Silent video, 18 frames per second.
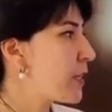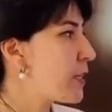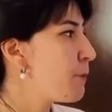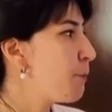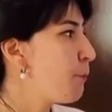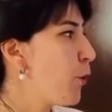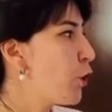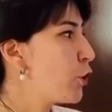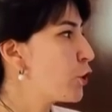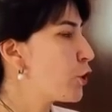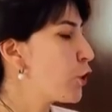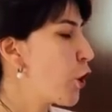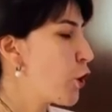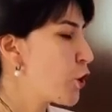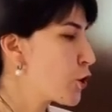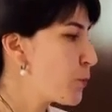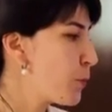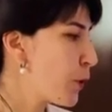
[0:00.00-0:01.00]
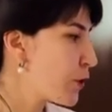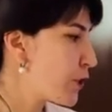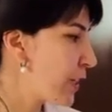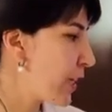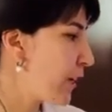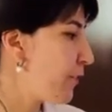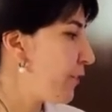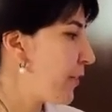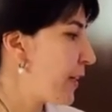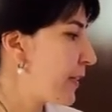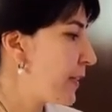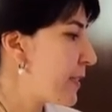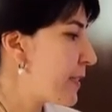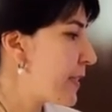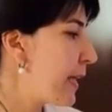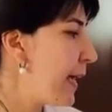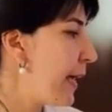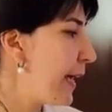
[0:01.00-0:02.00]
important osmotic
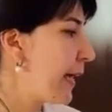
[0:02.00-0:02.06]
effects